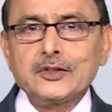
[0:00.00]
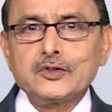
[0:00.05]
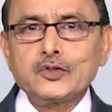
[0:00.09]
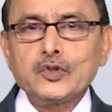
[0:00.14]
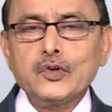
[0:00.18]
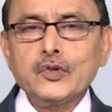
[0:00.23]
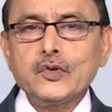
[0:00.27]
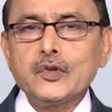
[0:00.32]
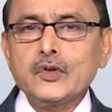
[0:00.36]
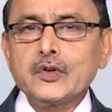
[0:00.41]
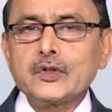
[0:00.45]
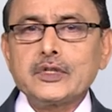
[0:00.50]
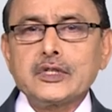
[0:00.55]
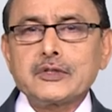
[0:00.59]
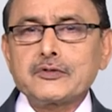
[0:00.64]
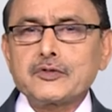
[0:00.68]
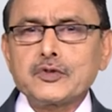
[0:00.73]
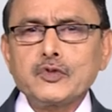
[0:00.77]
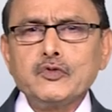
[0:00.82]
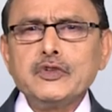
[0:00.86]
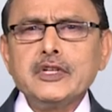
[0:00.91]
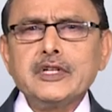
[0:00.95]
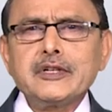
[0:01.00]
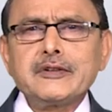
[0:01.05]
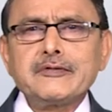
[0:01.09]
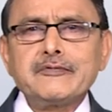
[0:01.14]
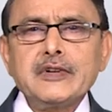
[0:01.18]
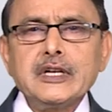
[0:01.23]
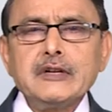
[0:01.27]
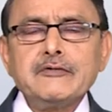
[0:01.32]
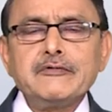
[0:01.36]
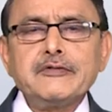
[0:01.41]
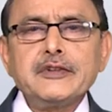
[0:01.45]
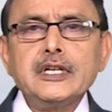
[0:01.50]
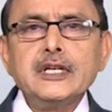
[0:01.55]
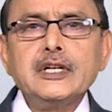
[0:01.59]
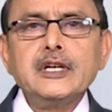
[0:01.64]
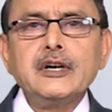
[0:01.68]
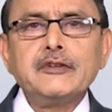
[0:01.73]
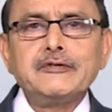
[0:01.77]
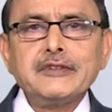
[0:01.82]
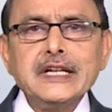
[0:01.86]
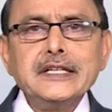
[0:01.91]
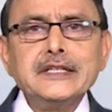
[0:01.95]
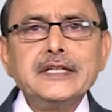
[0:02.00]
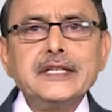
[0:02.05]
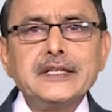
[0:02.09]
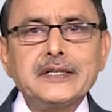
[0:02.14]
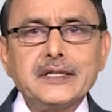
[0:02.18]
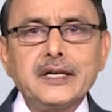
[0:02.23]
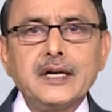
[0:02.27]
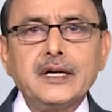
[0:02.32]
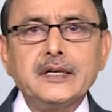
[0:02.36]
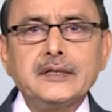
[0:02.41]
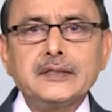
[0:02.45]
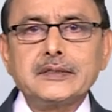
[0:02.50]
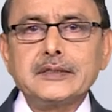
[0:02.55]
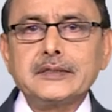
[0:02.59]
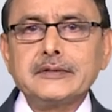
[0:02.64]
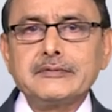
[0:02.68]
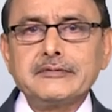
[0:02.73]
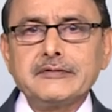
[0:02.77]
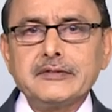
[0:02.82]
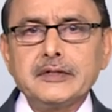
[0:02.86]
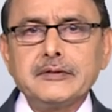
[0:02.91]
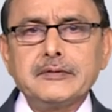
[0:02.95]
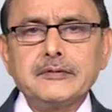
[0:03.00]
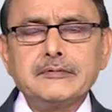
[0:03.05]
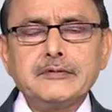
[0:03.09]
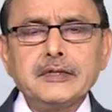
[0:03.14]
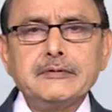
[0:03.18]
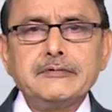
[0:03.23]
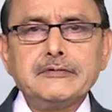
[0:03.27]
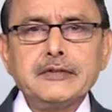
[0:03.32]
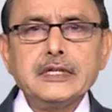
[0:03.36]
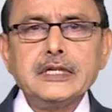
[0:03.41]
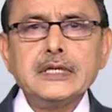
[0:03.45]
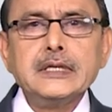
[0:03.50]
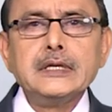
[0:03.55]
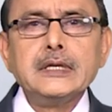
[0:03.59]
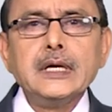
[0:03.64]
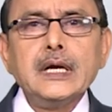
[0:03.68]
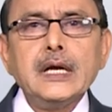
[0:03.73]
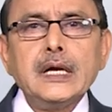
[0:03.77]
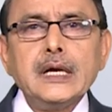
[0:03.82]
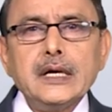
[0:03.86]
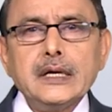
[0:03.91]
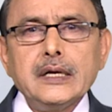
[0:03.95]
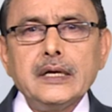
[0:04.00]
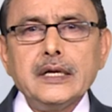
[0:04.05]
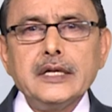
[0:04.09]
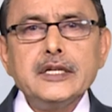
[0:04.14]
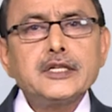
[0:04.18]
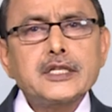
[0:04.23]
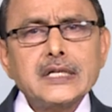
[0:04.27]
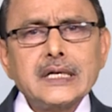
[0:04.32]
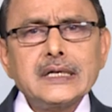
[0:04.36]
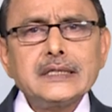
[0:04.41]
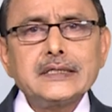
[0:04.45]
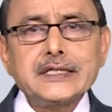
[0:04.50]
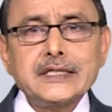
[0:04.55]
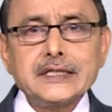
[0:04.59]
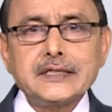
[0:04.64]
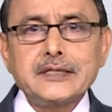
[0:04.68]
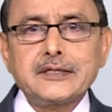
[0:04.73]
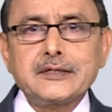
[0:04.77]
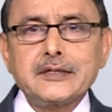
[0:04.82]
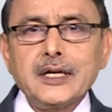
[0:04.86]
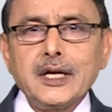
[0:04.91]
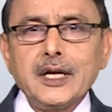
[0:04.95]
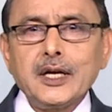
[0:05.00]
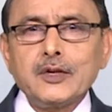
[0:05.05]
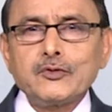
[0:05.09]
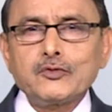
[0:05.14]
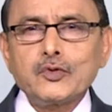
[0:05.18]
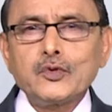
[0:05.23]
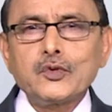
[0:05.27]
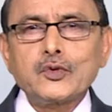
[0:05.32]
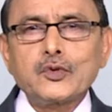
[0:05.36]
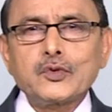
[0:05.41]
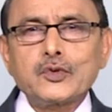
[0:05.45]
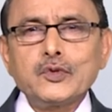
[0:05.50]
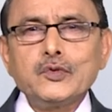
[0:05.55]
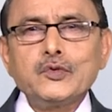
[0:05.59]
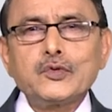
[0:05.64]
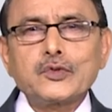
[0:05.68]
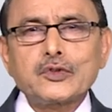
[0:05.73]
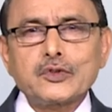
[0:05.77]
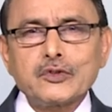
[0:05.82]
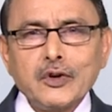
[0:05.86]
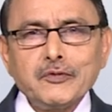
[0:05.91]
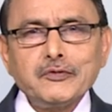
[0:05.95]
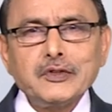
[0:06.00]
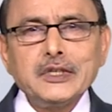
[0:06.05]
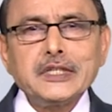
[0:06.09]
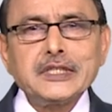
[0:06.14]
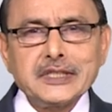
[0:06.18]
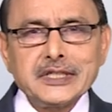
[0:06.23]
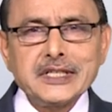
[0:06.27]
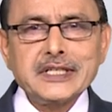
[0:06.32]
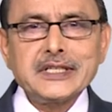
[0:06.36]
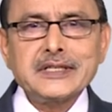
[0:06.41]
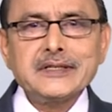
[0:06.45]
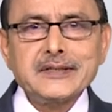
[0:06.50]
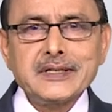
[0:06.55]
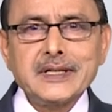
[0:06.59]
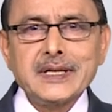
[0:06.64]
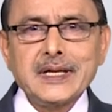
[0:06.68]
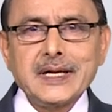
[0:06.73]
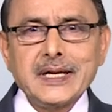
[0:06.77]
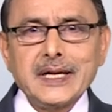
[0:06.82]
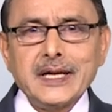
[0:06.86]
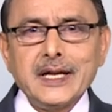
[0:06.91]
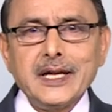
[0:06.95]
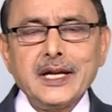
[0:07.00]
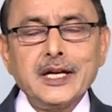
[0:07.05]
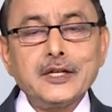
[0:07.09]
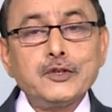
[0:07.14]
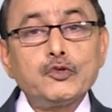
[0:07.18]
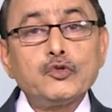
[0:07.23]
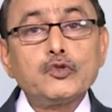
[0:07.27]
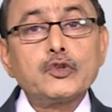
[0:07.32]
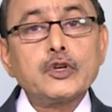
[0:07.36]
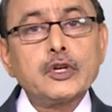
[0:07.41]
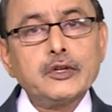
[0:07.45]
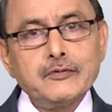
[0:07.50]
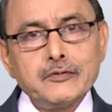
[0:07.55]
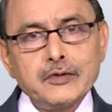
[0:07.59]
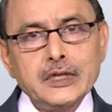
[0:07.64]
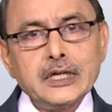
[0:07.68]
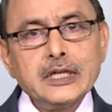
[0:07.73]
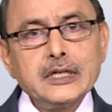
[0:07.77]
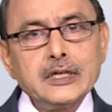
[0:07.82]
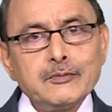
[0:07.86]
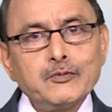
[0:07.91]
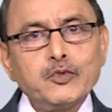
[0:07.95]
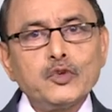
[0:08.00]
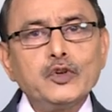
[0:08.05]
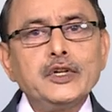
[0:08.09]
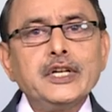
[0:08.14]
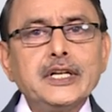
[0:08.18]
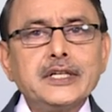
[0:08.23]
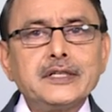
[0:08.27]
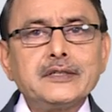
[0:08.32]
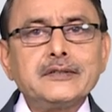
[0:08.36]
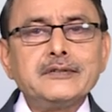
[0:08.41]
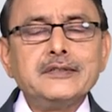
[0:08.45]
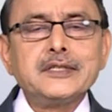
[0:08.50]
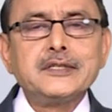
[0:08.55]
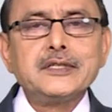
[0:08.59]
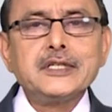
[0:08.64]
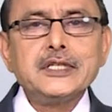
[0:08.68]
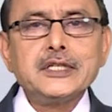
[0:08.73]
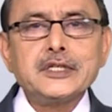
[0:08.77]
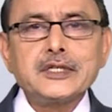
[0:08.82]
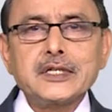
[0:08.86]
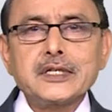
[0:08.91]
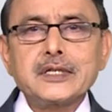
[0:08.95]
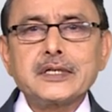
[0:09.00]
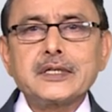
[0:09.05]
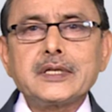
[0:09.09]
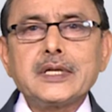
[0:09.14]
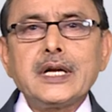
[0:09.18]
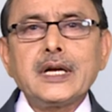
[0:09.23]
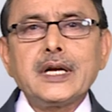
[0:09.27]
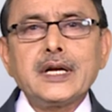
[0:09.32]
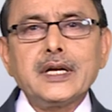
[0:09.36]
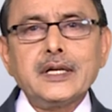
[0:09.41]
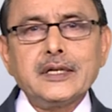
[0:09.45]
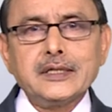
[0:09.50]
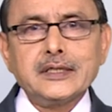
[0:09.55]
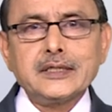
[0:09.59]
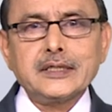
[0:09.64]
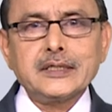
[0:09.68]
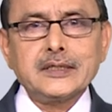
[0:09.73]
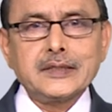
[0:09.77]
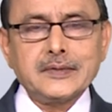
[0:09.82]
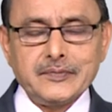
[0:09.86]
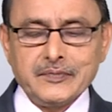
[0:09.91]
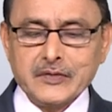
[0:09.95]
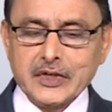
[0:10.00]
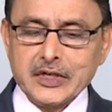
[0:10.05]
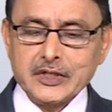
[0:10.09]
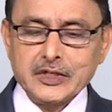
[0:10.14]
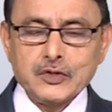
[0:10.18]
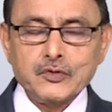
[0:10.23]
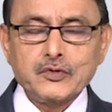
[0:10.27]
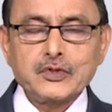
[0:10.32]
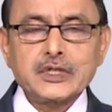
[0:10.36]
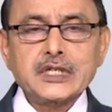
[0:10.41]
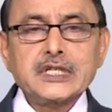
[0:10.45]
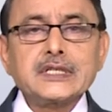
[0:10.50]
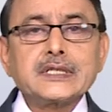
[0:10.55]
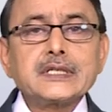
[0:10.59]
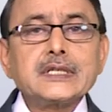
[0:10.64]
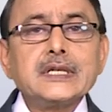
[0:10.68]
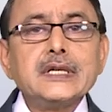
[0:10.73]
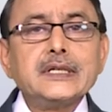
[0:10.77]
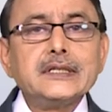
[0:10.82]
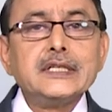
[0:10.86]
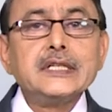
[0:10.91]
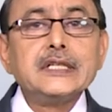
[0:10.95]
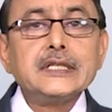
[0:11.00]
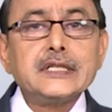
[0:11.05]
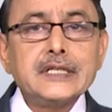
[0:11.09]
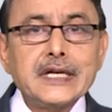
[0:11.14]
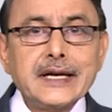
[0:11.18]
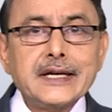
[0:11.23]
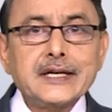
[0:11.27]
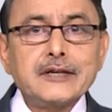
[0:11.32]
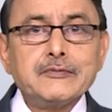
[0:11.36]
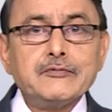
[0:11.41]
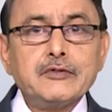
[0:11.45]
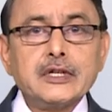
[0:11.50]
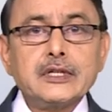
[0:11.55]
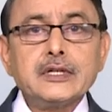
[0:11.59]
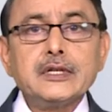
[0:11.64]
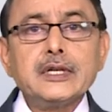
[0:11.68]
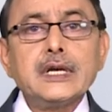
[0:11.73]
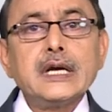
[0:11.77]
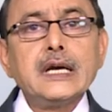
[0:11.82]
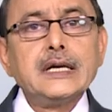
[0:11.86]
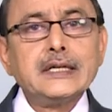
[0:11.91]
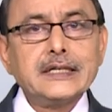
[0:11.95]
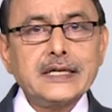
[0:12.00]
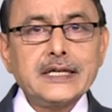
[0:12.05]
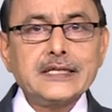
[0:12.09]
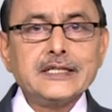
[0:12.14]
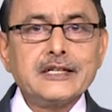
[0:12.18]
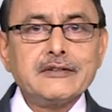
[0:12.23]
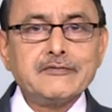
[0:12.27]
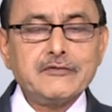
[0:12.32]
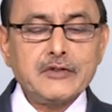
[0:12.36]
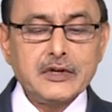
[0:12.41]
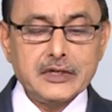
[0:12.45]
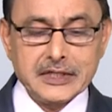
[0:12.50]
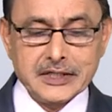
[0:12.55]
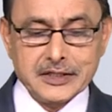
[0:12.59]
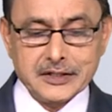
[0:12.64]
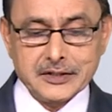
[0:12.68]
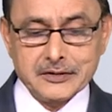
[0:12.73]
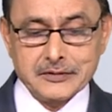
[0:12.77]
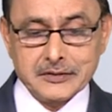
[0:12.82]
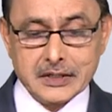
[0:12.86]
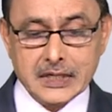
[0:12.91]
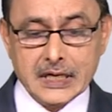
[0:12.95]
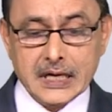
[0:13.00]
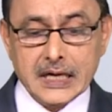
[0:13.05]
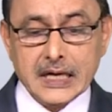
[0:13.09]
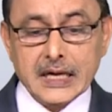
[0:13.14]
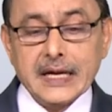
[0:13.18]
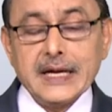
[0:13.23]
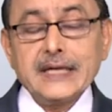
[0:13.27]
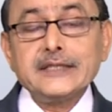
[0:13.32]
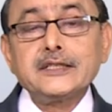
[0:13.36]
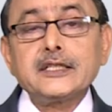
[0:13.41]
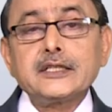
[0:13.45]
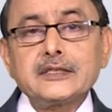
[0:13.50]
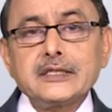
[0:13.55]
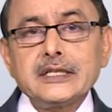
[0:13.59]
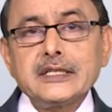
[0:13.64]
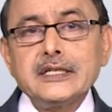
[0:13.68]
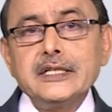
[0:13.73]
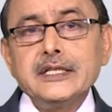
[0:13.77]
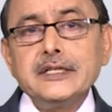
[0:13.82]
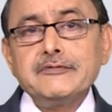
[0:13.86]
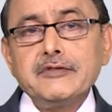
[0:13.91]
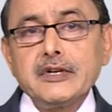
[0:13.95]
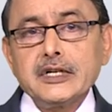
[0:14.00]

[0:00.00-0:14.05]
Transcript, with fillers: so uh, the student will feel offended or uh, will feel uh, insulted. So, to soften this and to convey the point, the teacher uh, uses the tag with rising falling tone. And the third